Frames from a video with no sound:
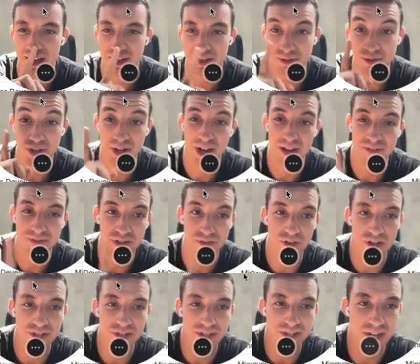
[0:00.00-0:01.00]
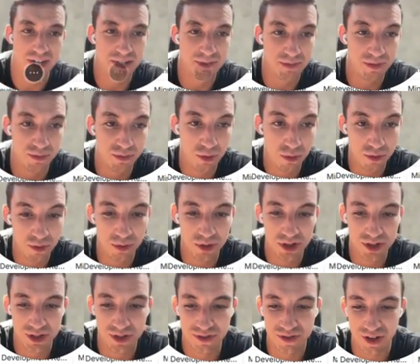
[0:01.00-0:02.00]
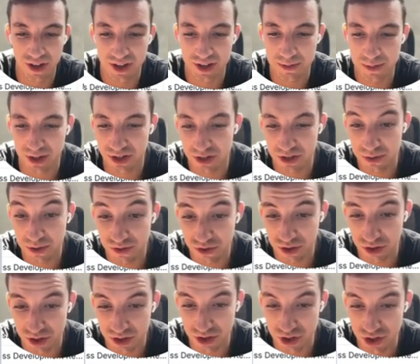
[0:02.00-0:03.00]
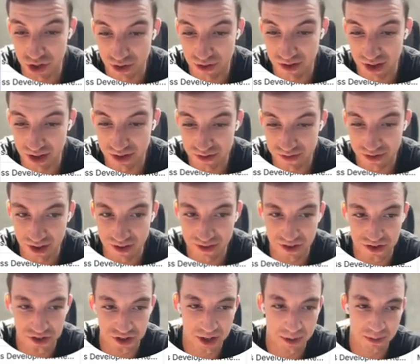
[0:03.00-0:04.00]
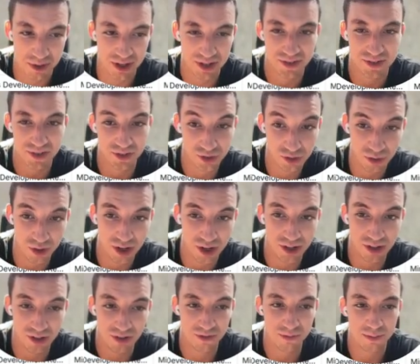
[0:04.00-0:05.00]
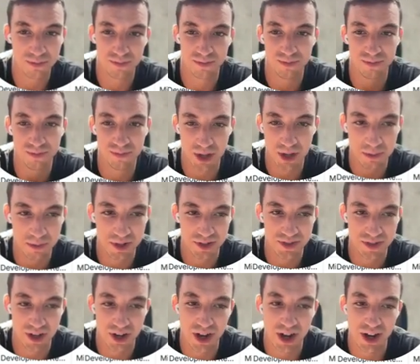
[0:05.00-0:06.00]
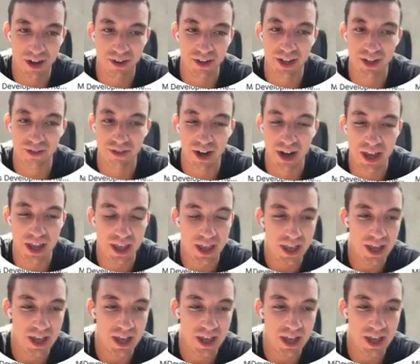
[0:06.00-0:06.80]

because we're going to have to enrich the data. But what we want to do first, because we've got 2,500 companies, there's quite a lot of companies that are hiring here, right?